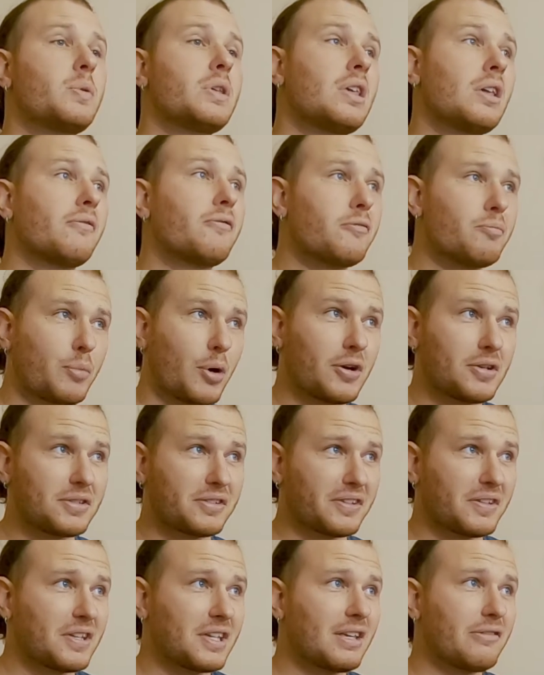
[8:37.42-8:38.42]
speaking
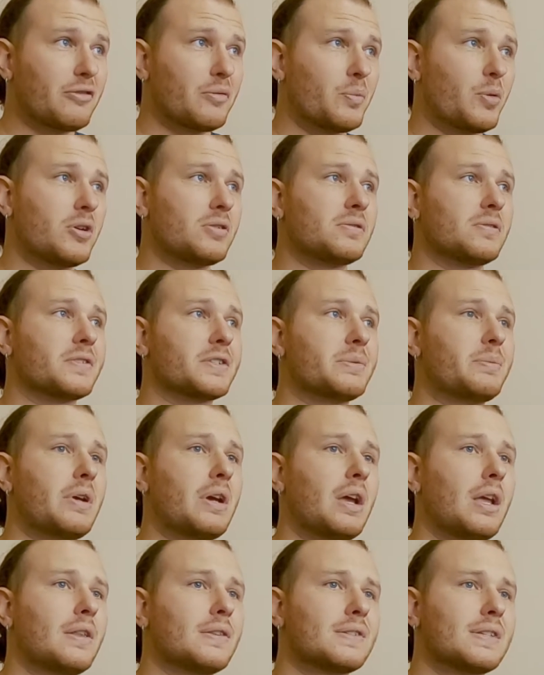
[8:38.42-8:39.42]
personally from personal
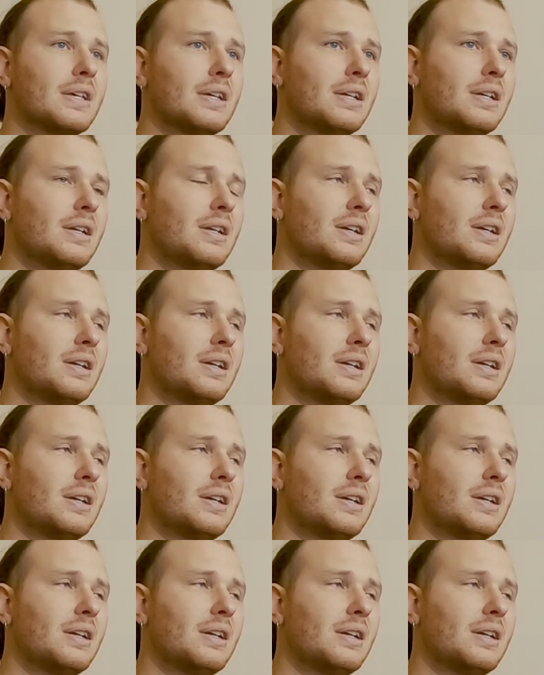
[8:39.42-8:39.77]
experience,